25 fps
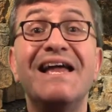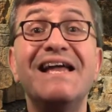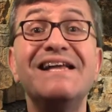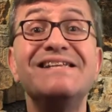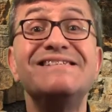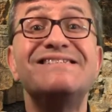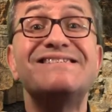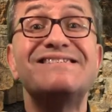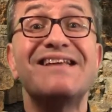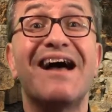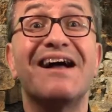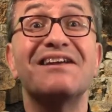
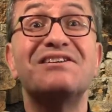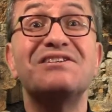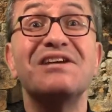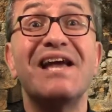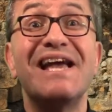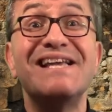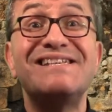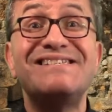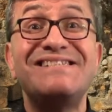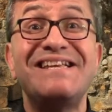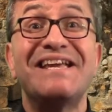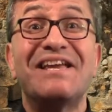In such
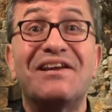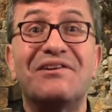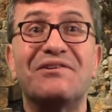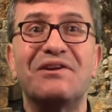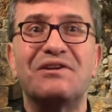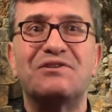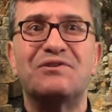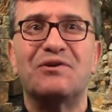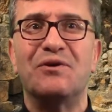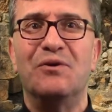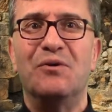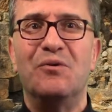a
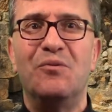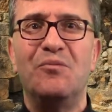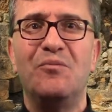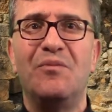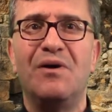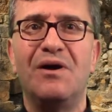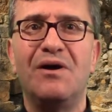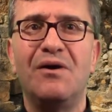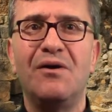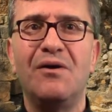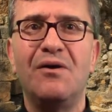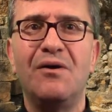secret
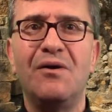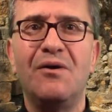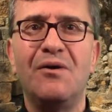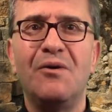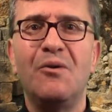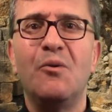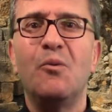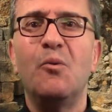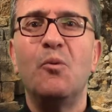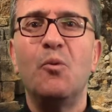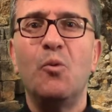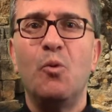room,
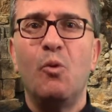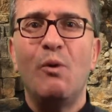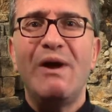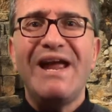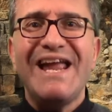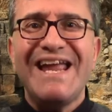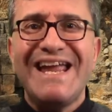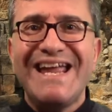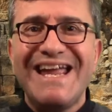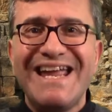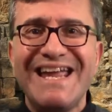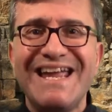
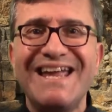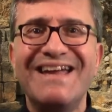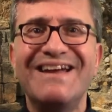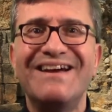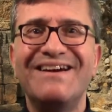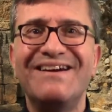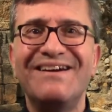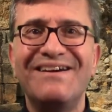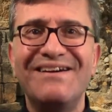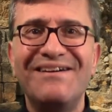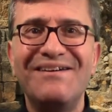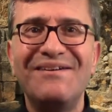
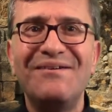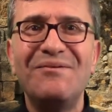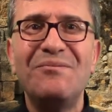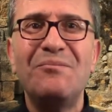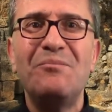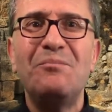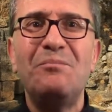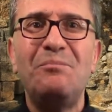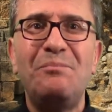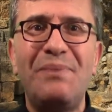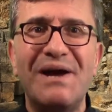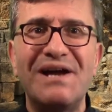we
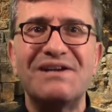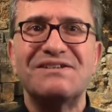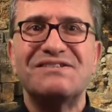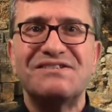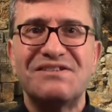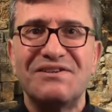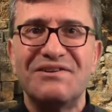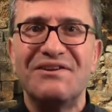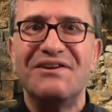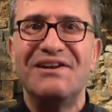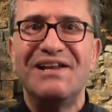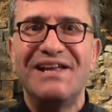
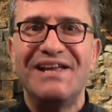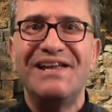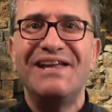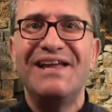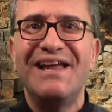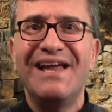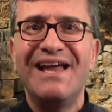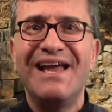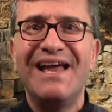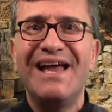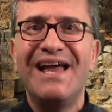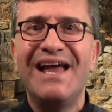
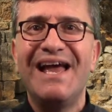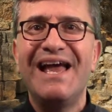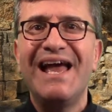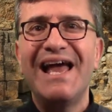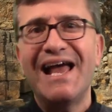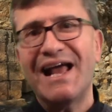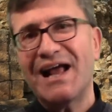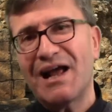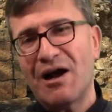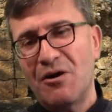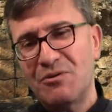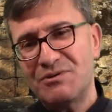personally
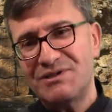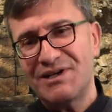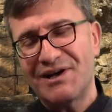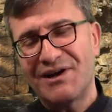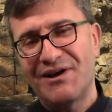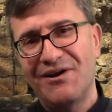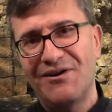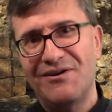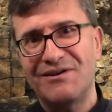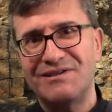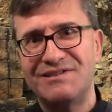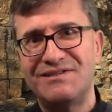encounter
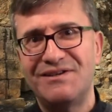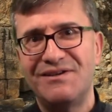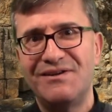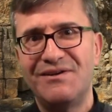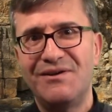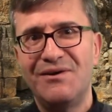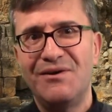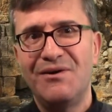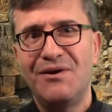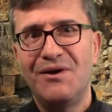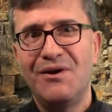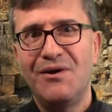God,
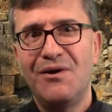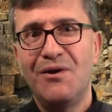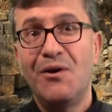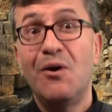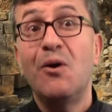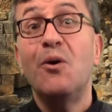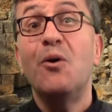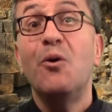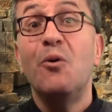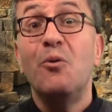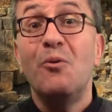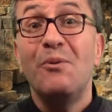
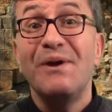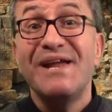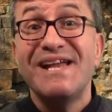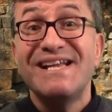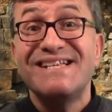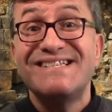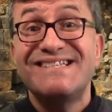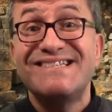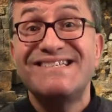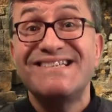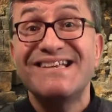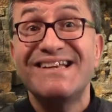who
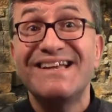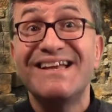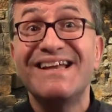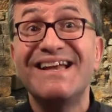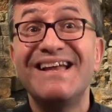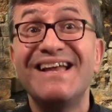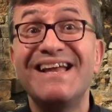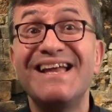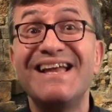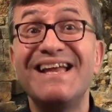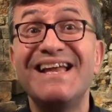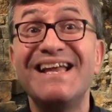is
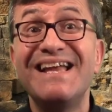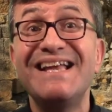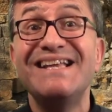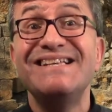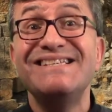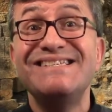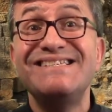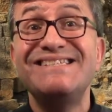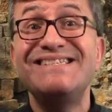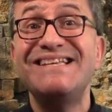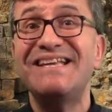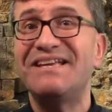
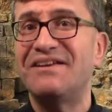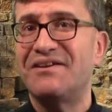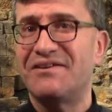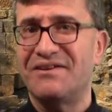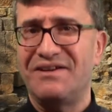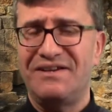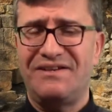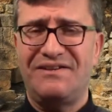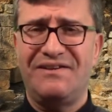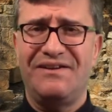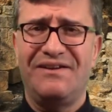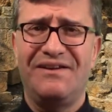in
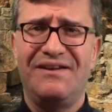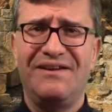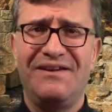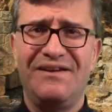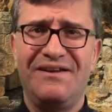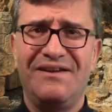secret.